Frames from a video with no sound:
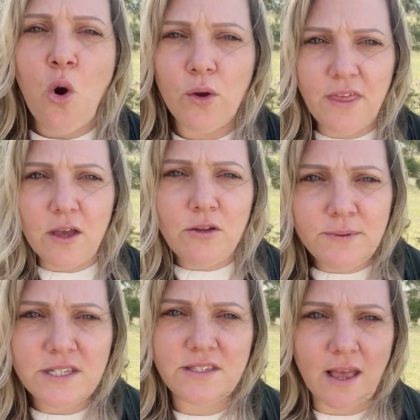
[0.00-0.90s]
or they'll
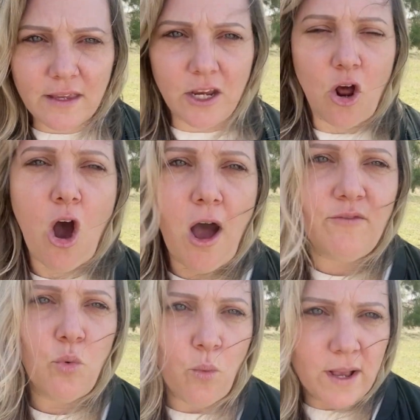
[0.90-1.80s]
be selling it
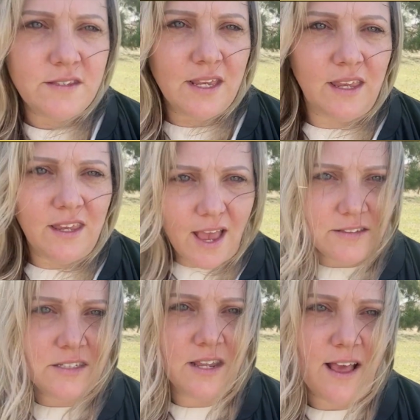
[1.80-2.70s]
off once it
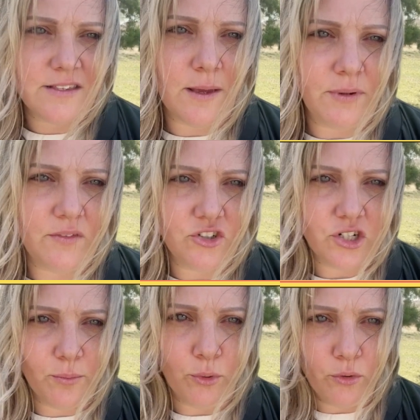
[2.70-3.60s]
gets to that
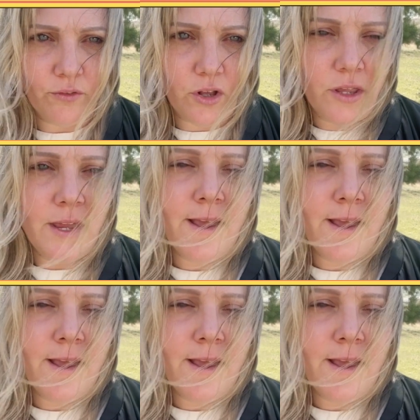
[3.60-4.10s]
subdivision approval.